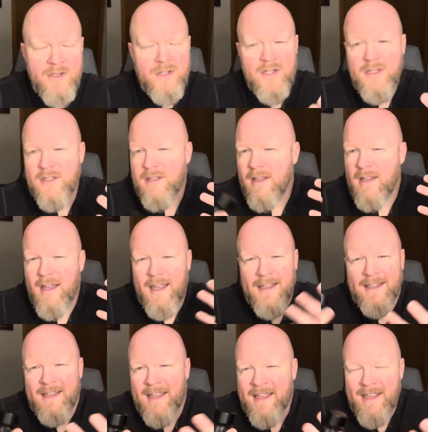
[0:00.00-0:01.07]
just
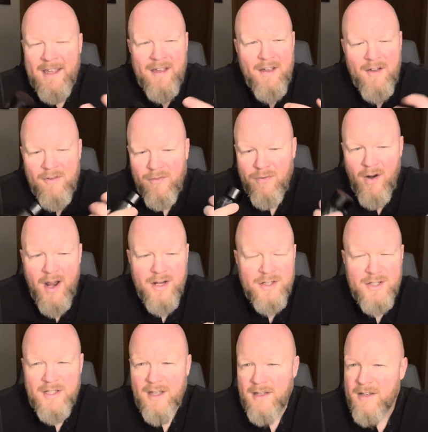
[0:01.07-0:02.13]

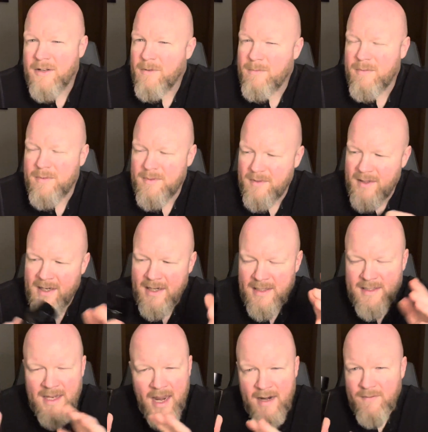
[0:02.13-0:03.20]
fresh, it
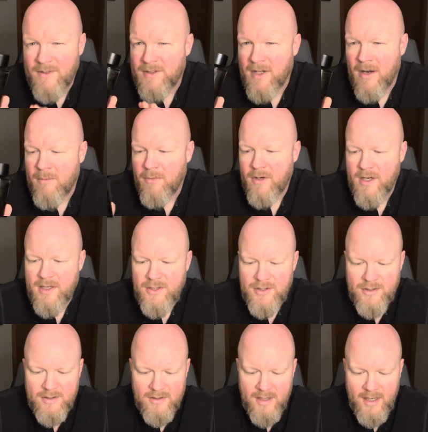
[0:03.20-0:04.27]
is kind of a dumb
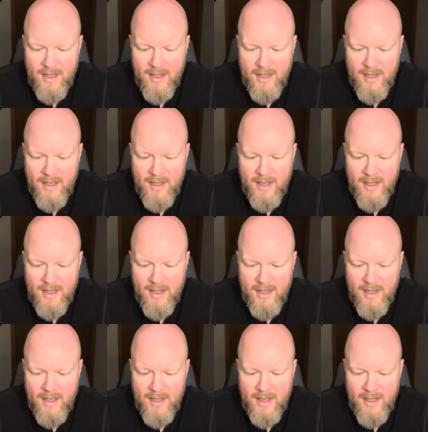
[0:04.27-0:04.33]
reach.